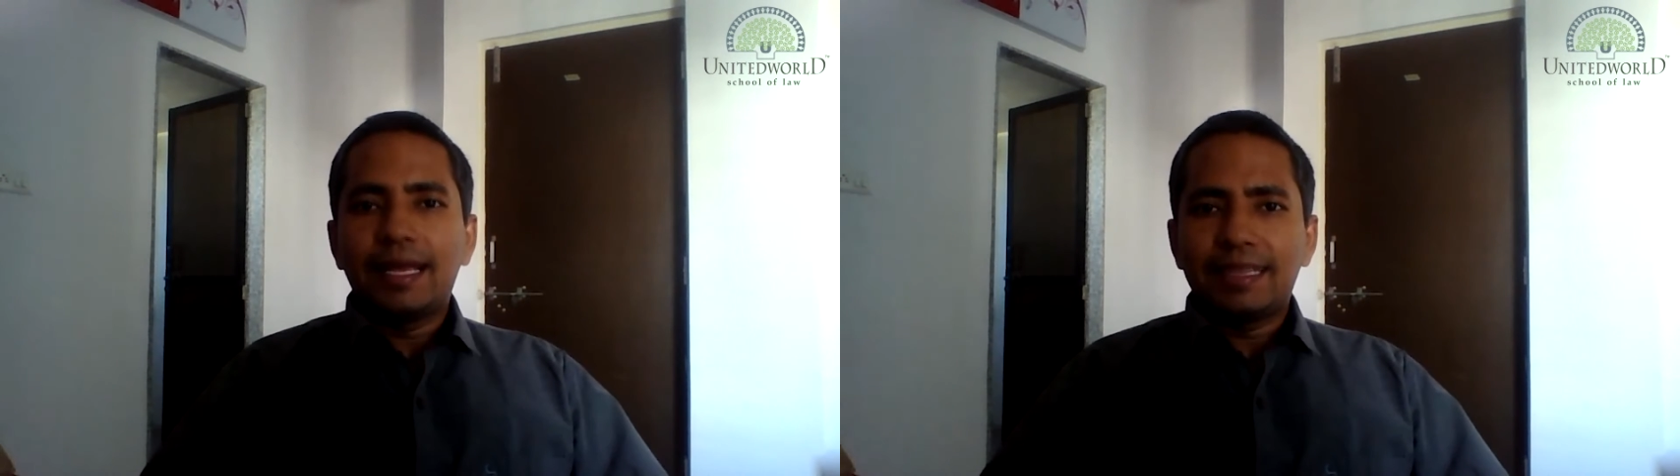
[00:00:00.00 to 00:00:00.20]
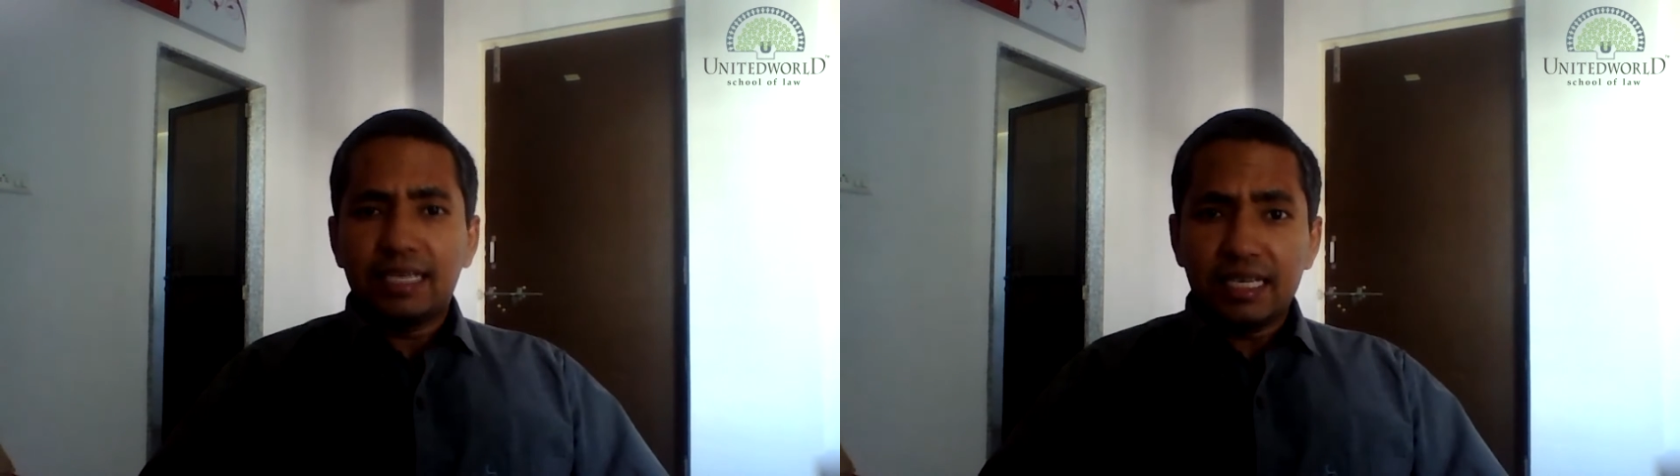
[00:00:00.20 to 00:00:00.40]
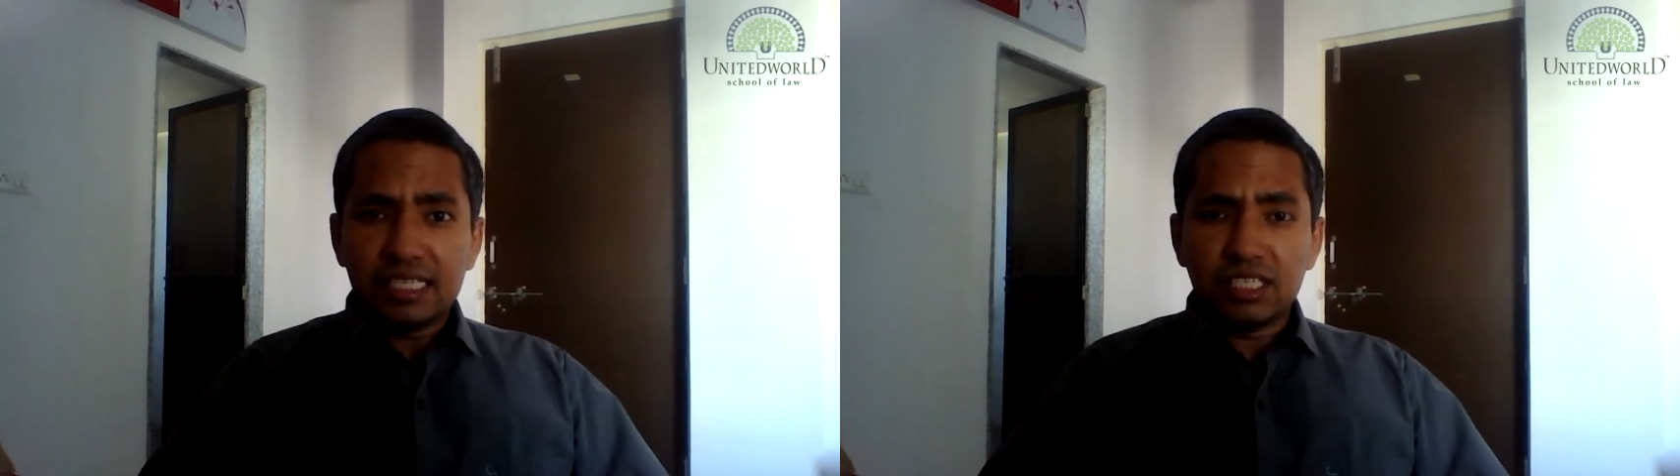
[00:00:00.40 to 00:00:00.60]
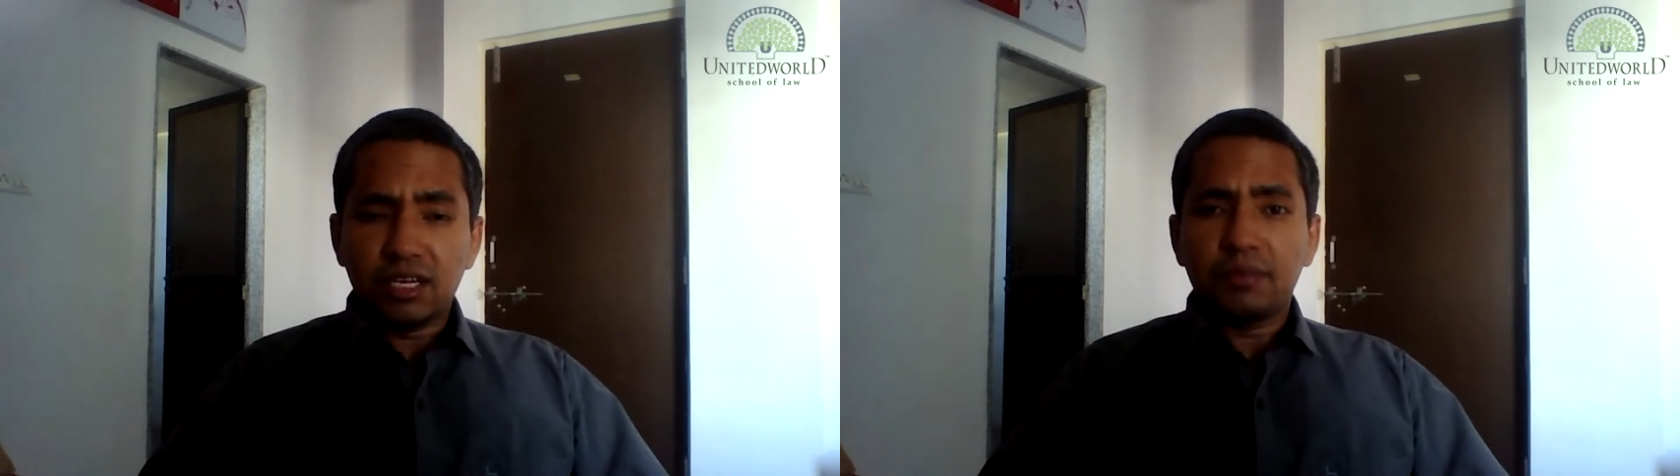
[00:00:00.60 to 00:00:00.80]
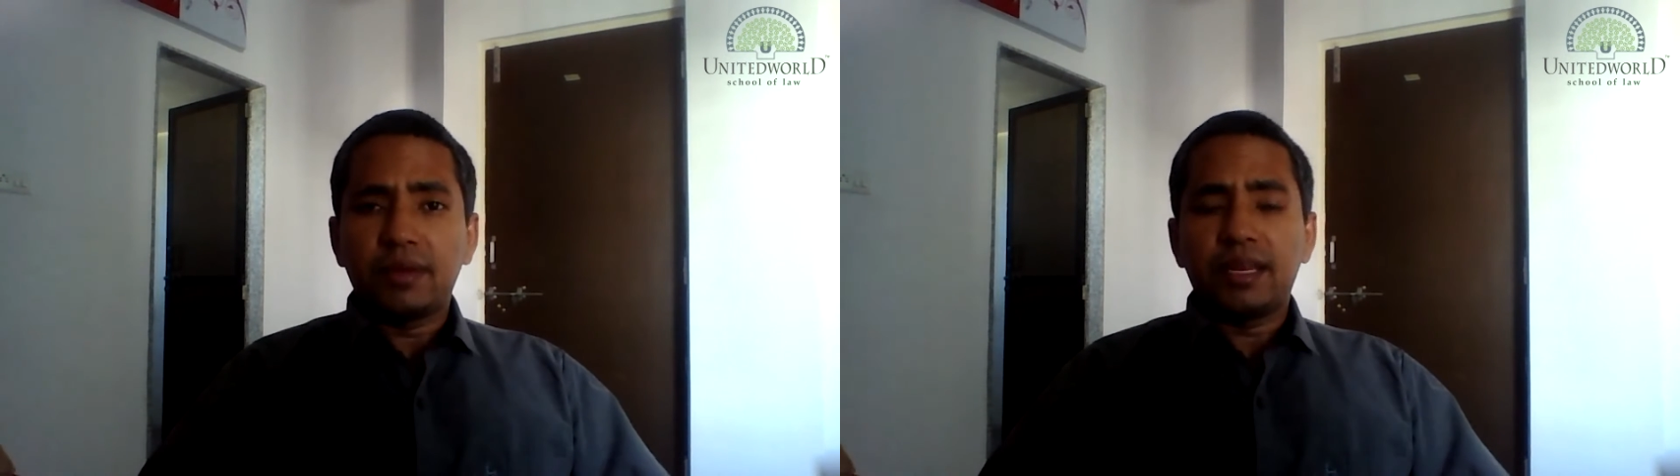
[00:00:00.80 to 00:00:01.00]
the
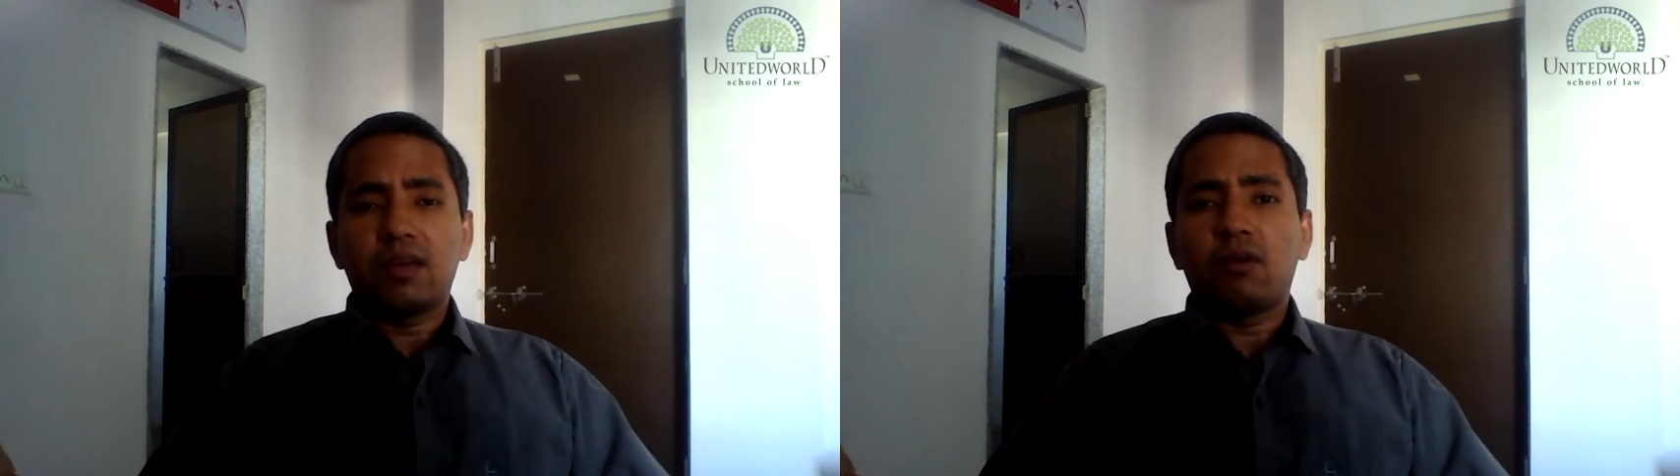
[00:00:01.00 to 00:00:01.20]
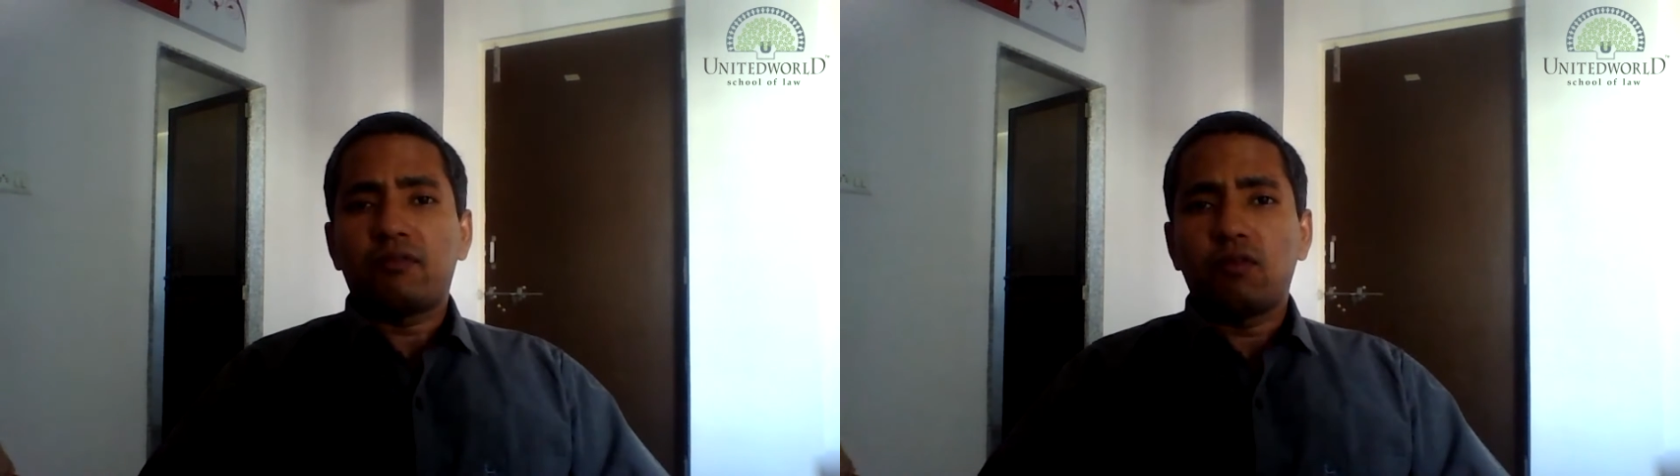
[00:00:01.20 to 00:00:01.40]
dictionary meaning, of